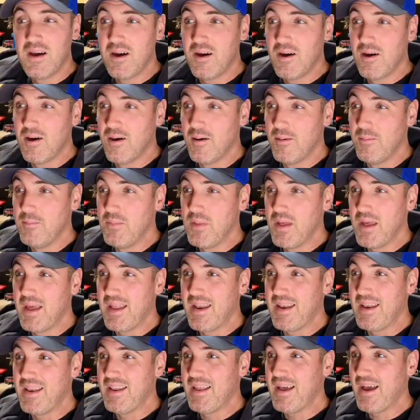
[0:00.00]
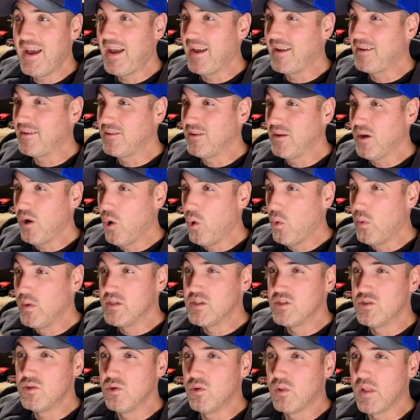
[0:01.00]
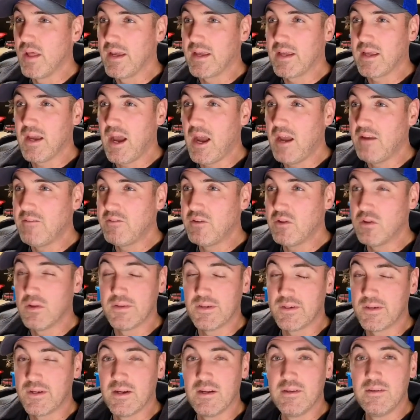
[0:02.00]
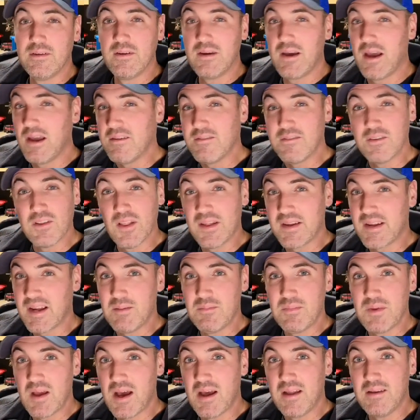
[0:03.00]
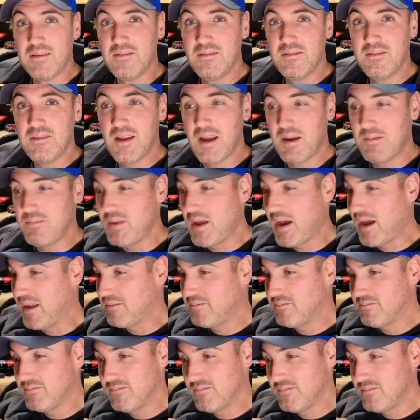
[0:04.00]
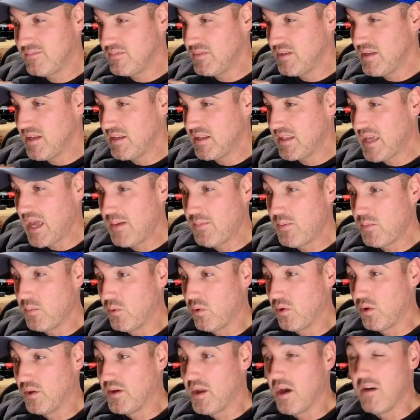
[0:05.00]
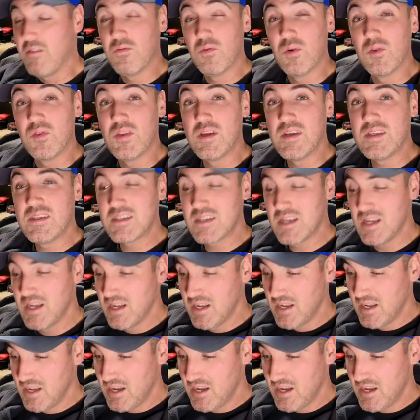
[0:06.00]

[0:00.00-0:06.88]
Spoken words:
And I always knew, like, I feel undergunned. I feel like I'm not capable enough with this.